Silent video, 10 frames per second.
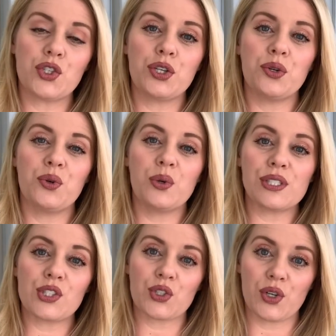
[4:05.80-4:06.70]
two
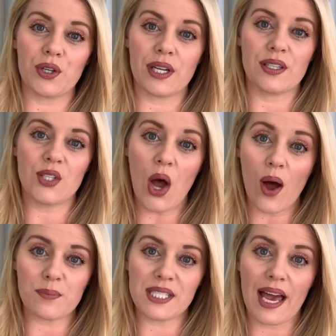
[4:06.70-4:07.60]
skirt and
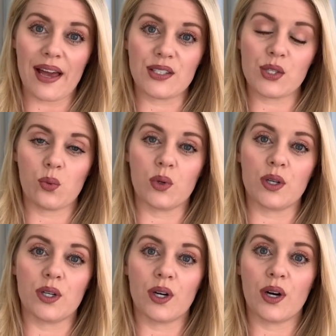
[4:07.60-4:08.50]
top sets
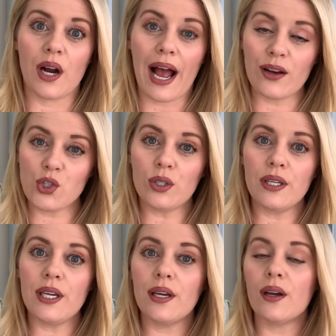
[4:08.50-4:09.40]
were
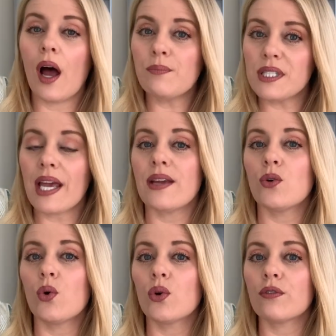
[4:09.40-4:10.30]
actually
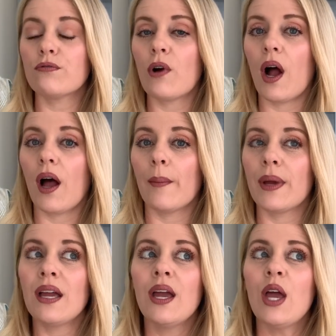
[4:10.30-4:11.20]
upcycled from